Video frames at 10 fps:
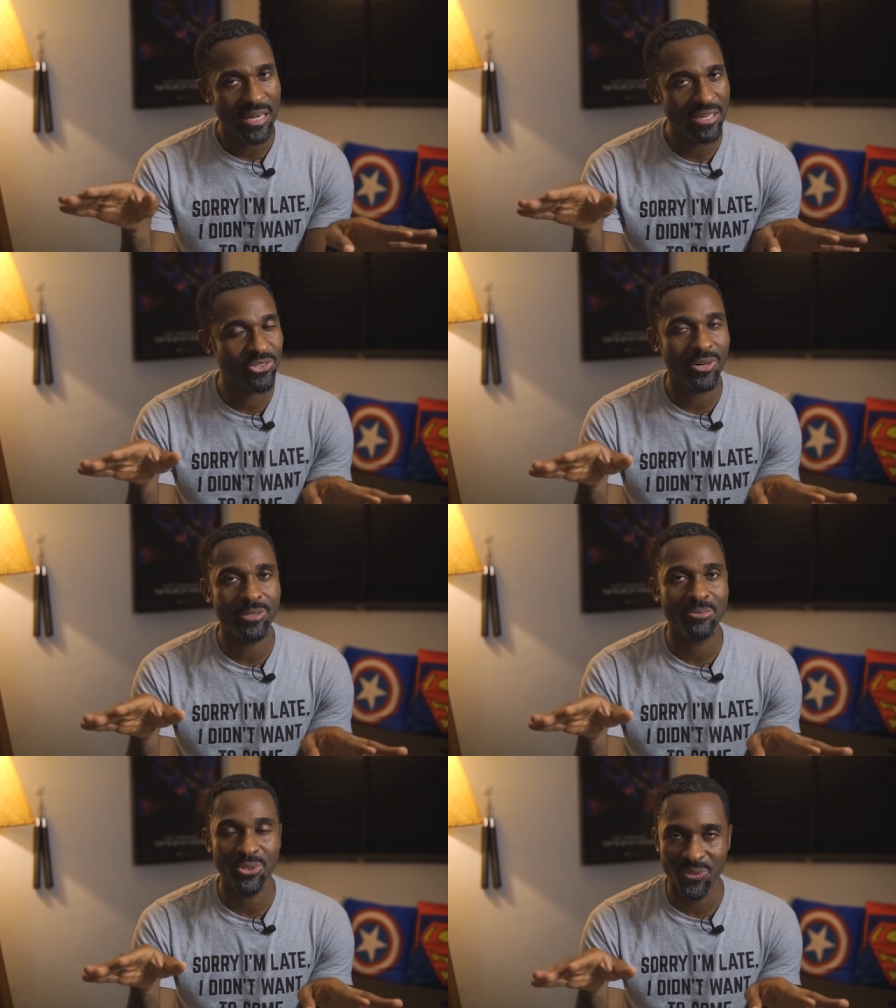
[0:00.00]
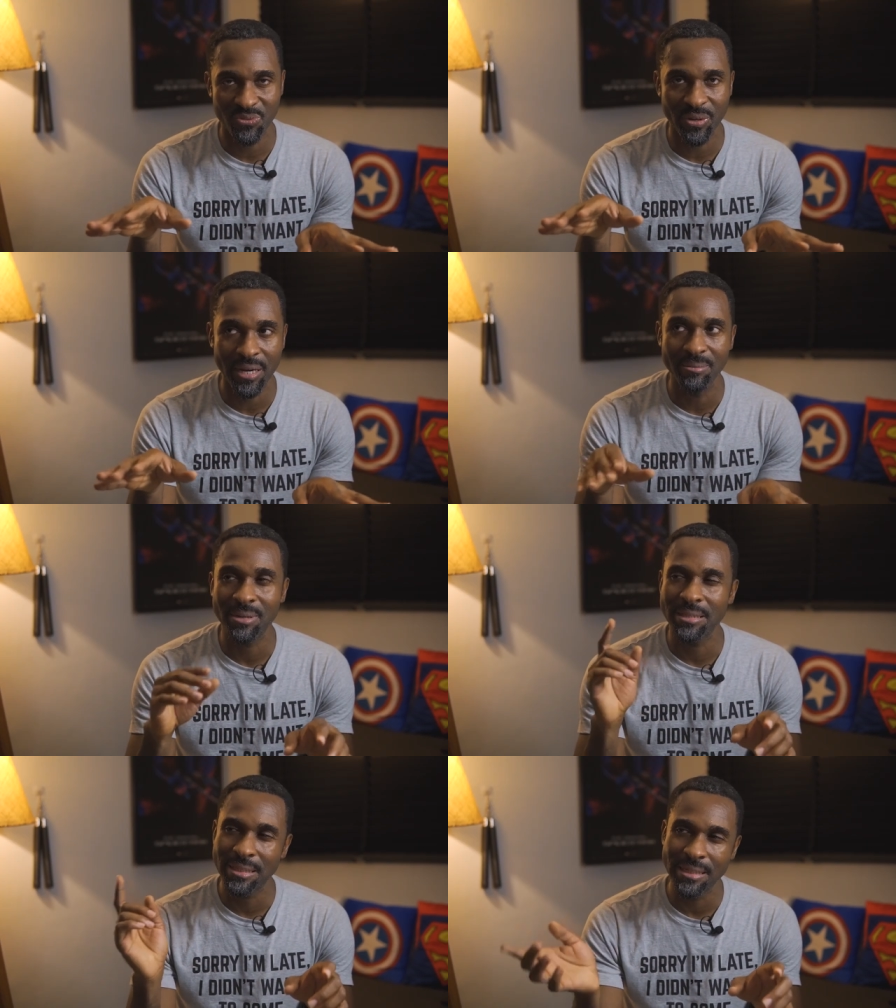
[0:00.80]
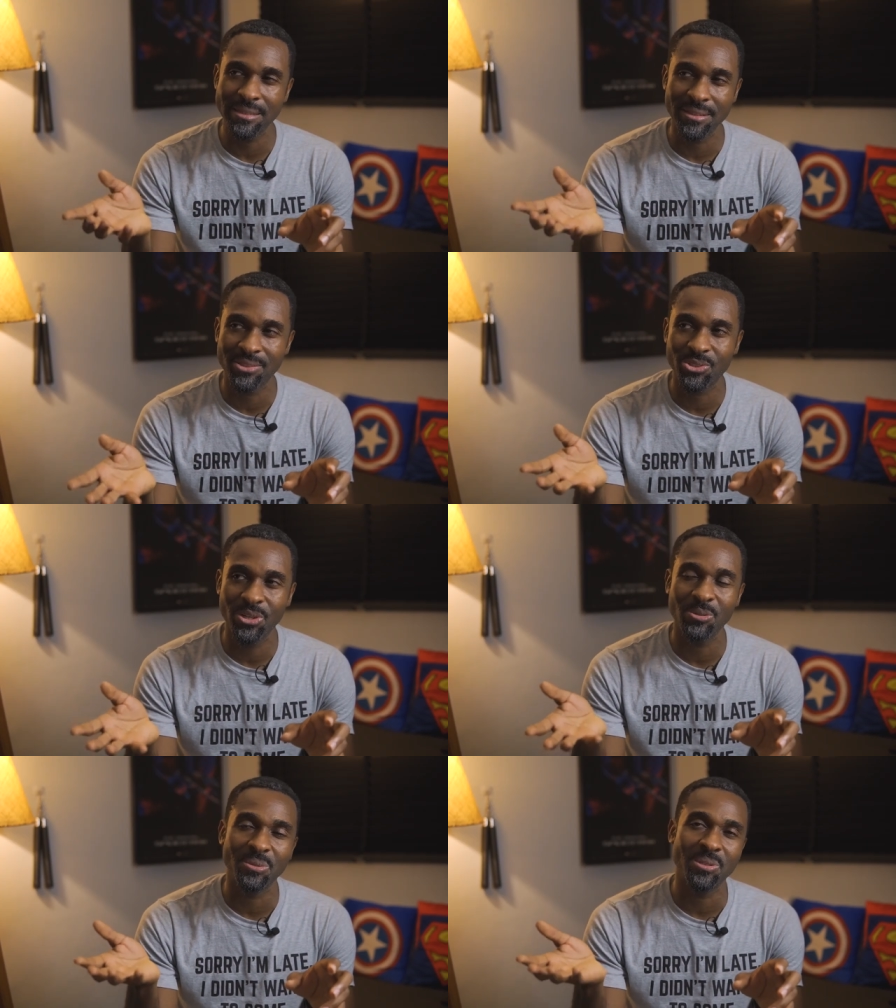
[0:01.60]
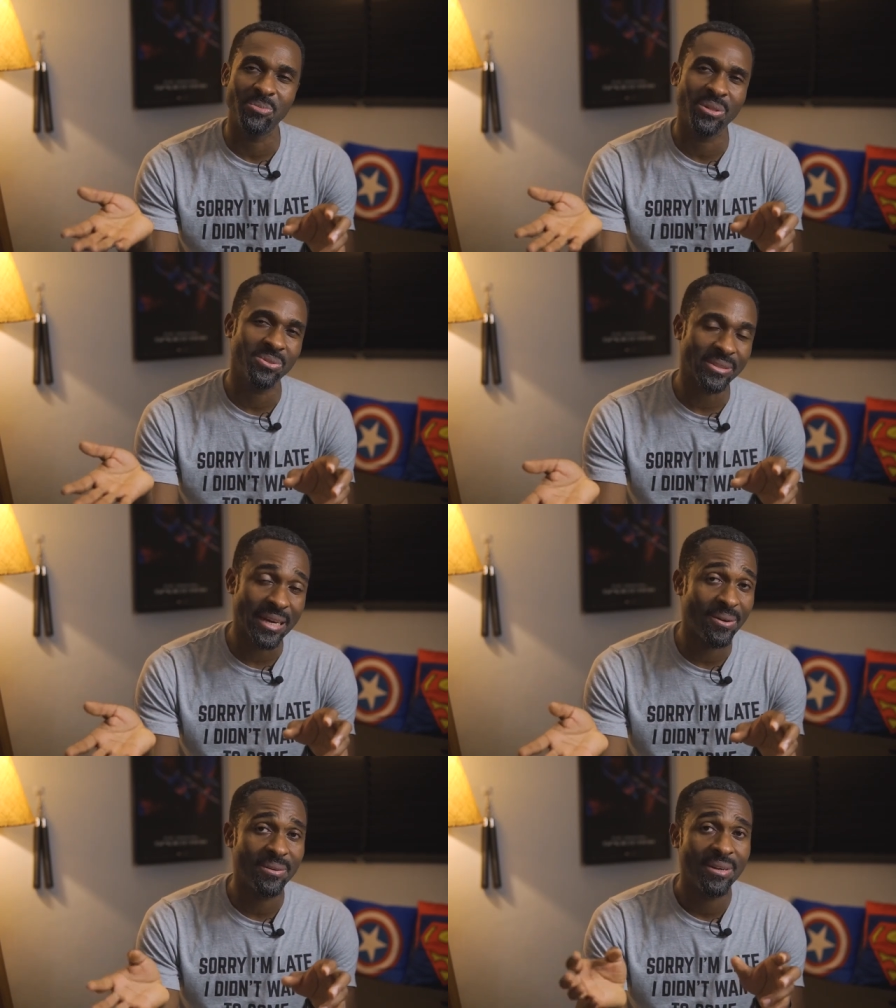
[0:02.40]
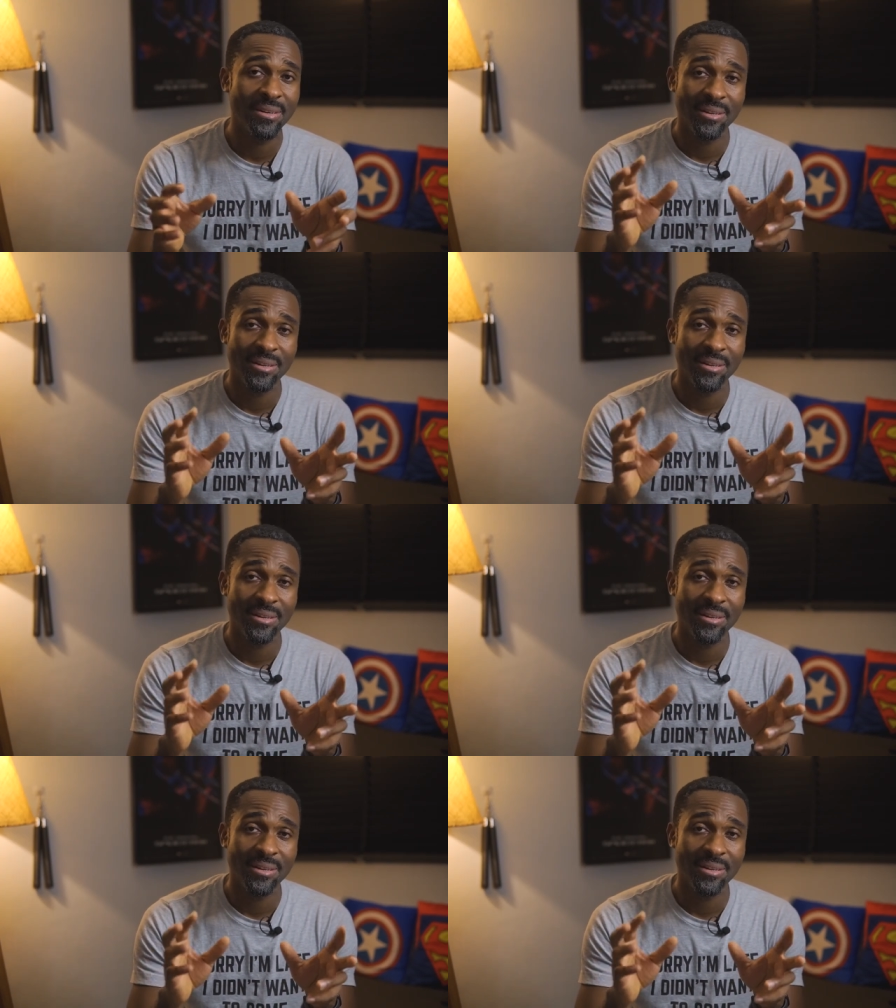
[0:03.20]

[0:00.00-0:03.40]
and it charged up just fine, but I think it does charge up on the Pixel now.